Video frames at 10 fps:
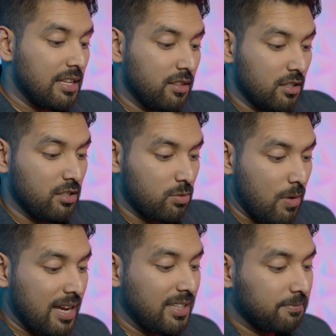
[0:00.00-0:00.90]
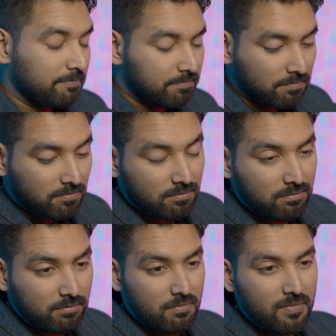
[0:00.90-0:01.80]
And this is why
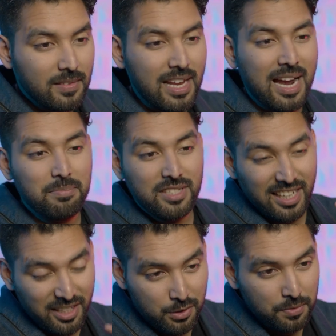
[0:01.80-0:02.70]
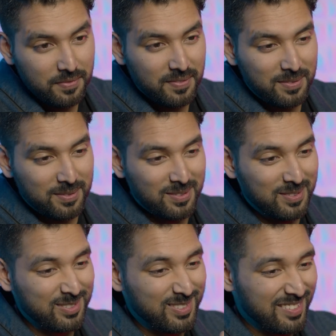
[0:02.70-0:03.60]
I'm telling you,
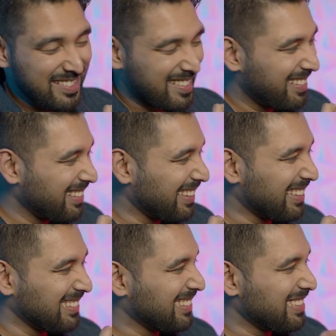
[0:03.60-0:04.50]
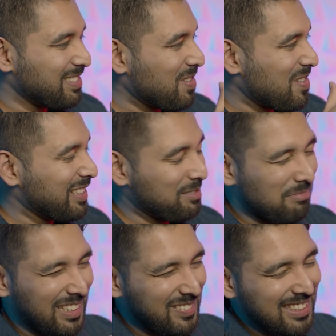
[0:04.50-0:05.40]
like I said, you don't need
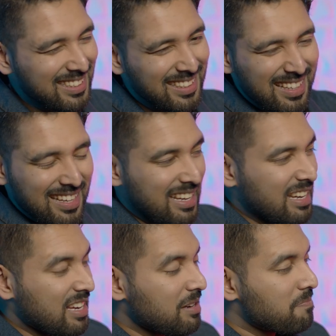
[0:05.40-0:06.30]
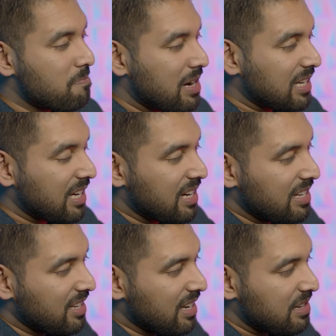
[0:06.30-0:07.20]
to believe it, but
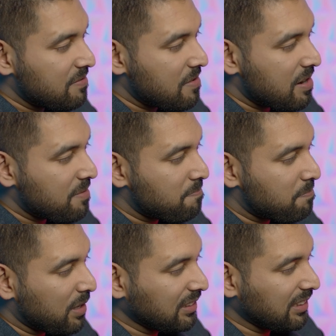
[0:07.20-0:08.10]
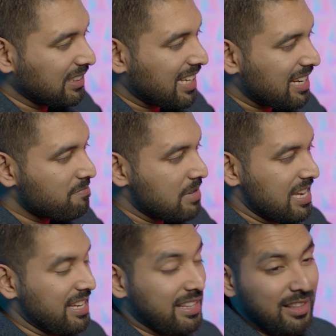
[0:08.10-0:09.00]
a person can
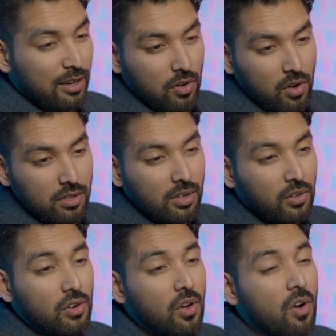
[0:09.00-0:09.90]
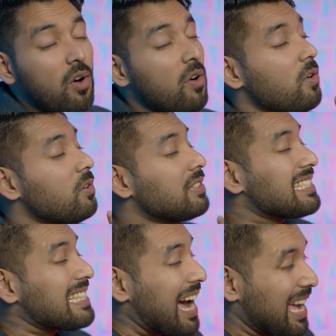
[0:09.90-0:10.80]
be in the Lord
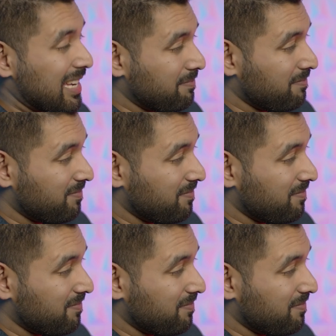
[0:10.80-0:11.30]
long time,